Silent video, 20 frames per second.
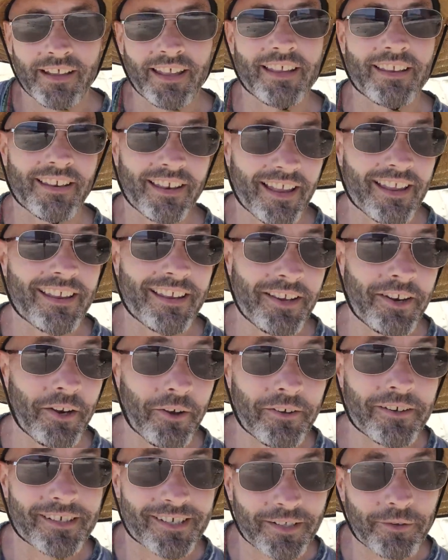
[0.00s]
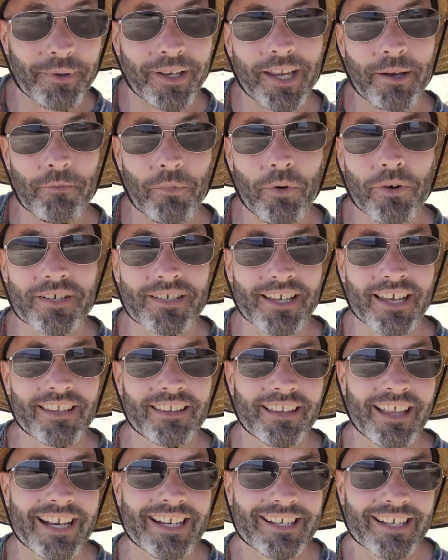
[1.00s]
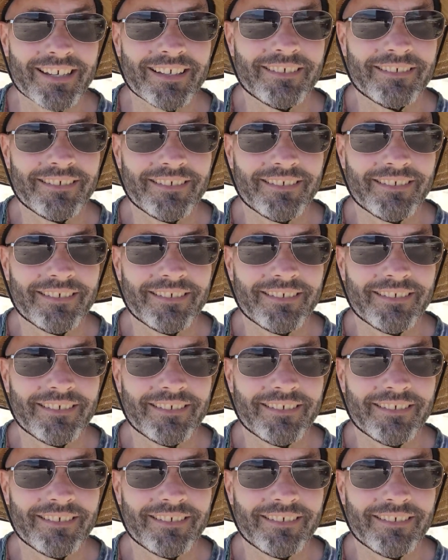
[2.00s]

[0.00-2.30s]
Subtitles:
and, you know, until we get more sun later.